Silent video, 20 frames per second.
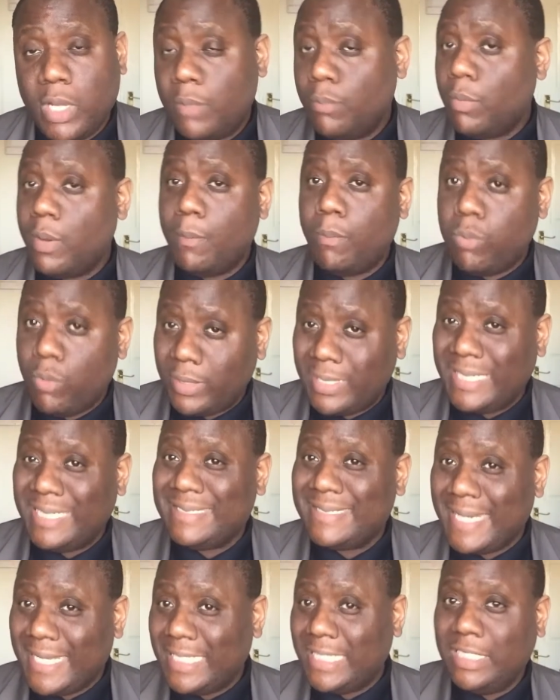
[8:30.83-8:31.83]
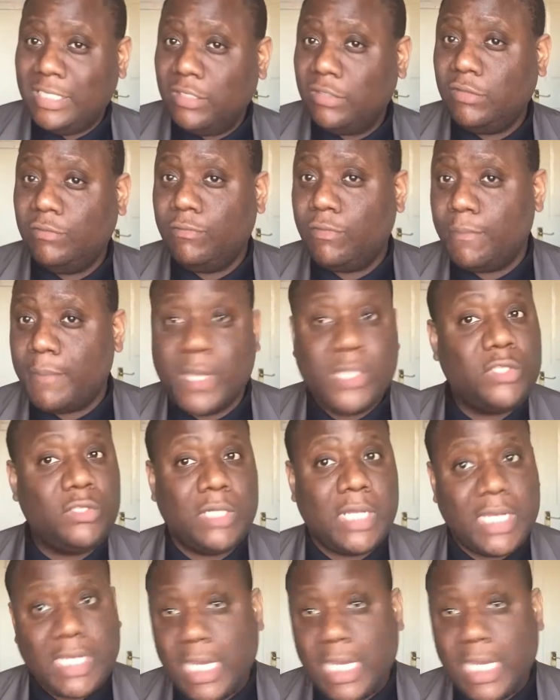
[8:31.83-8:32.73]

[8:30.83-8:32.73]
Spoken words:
and more importantly, taking in this information.